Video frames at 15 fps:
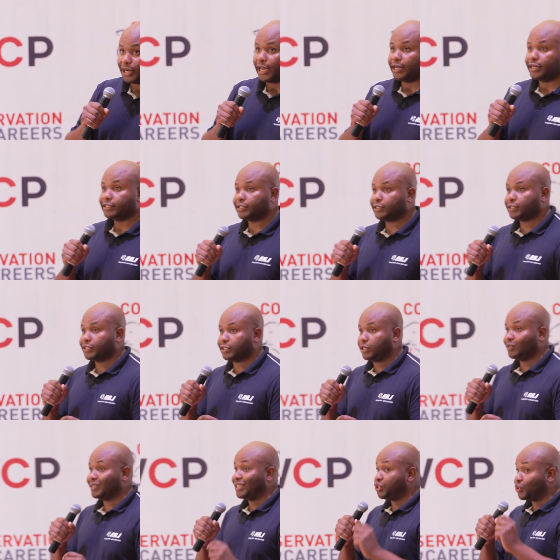again, it's
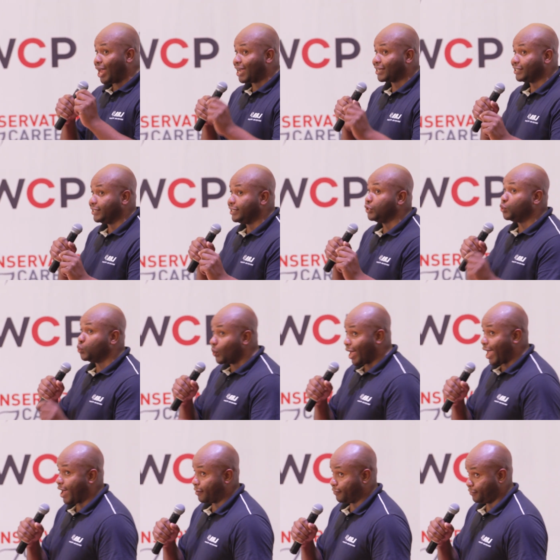skills that you actually do
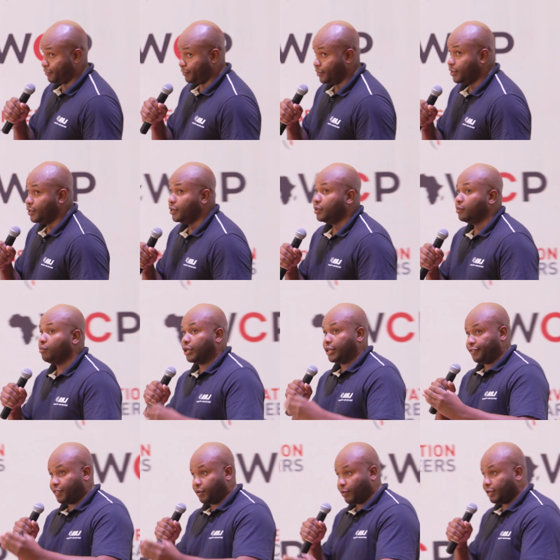have. But
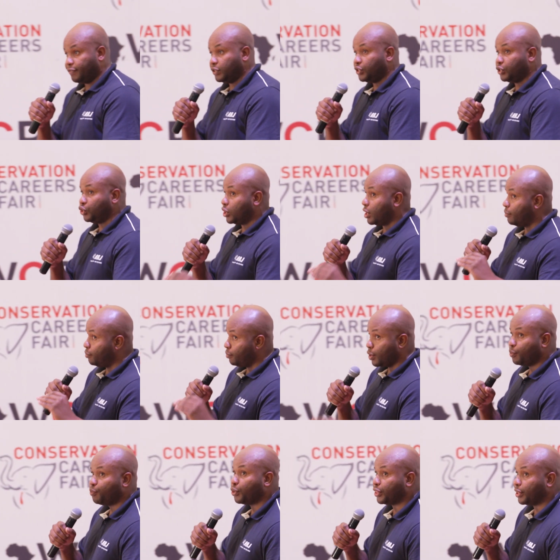if they're relevant to the job,
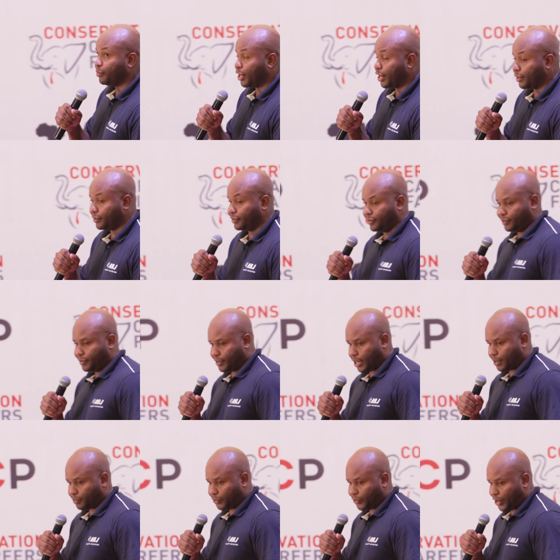put them in.
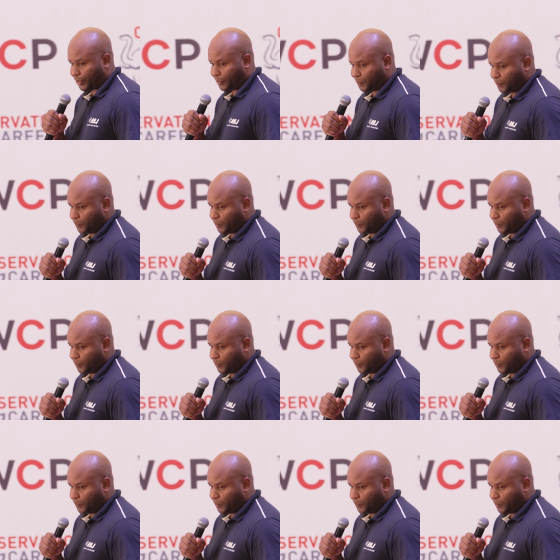That'd be great.